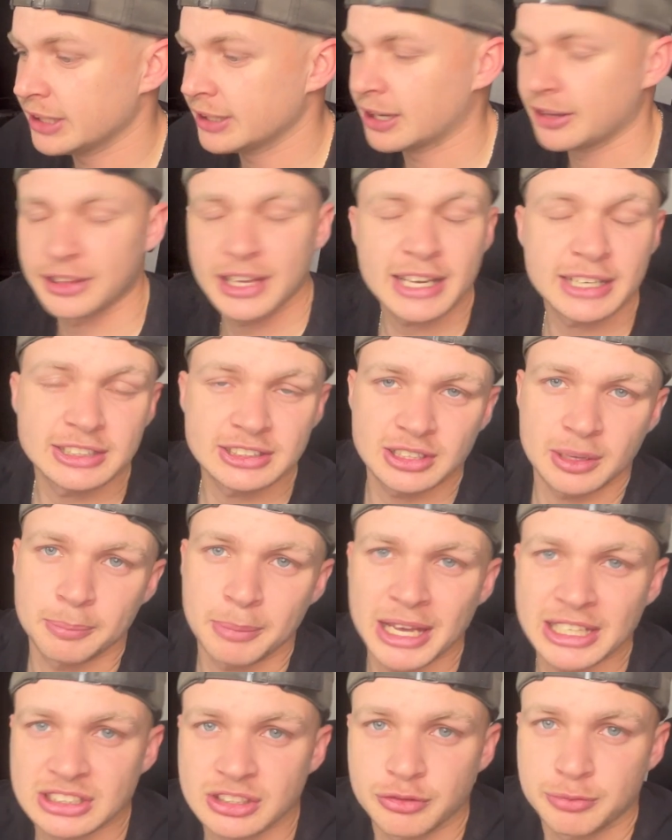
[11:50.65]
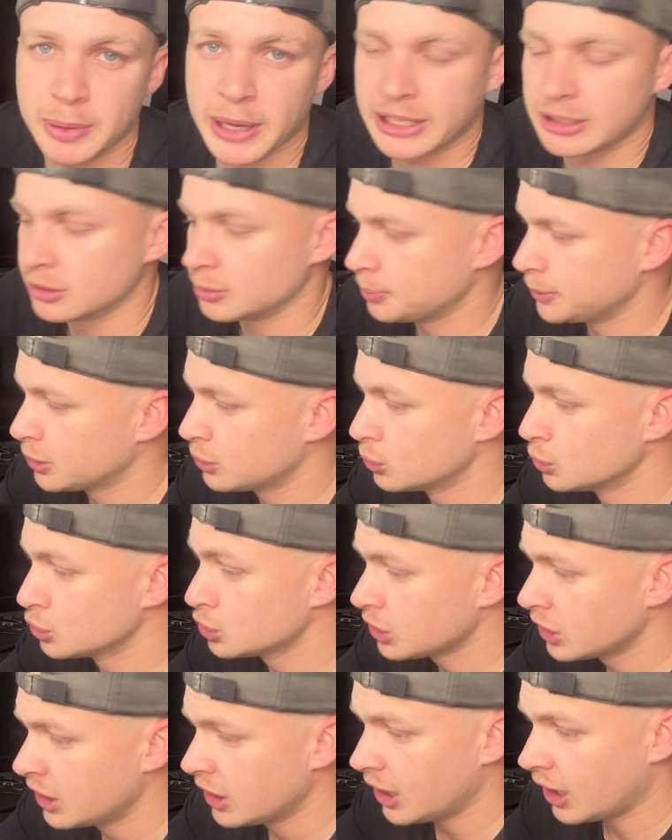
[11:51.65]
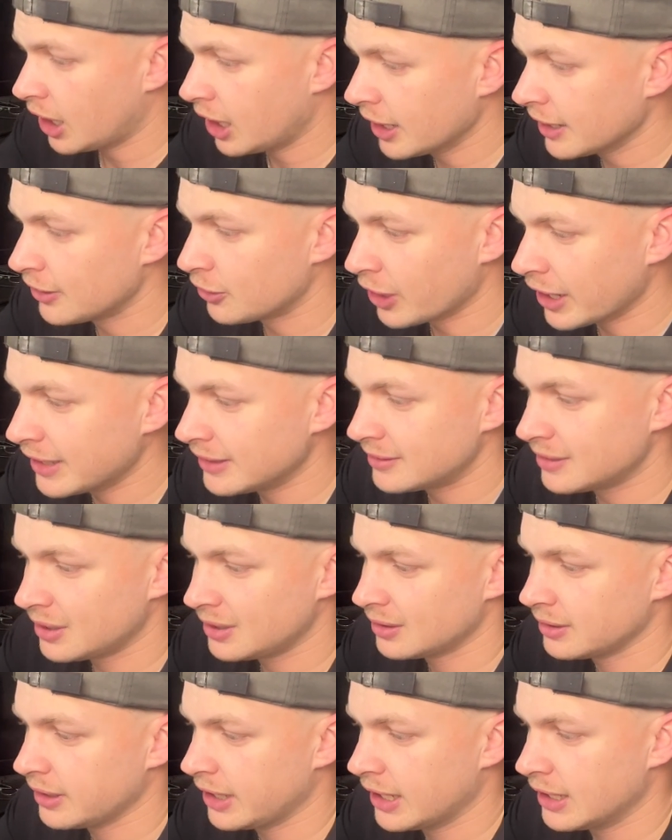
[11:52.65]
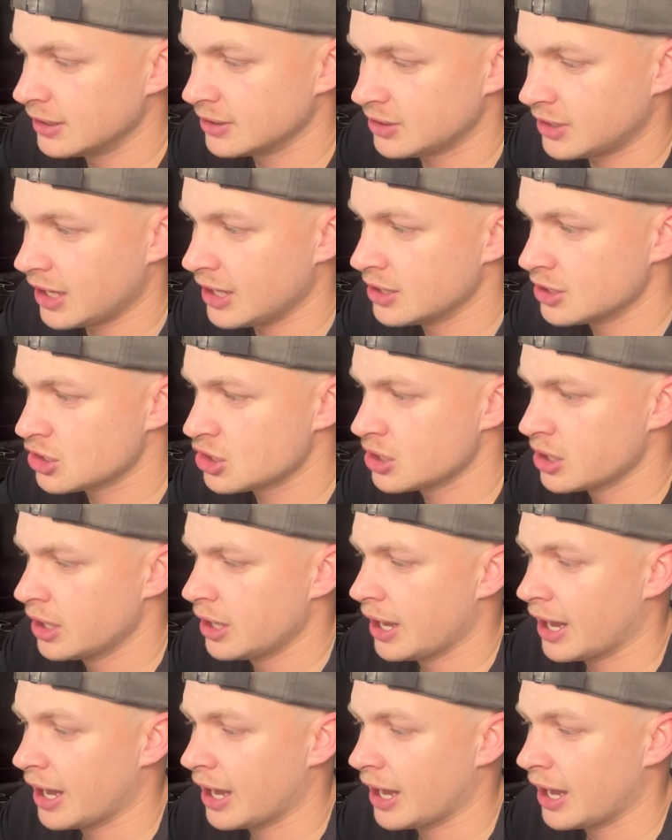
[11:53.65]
Now that is a massive battle because I rate Ellis Gensch,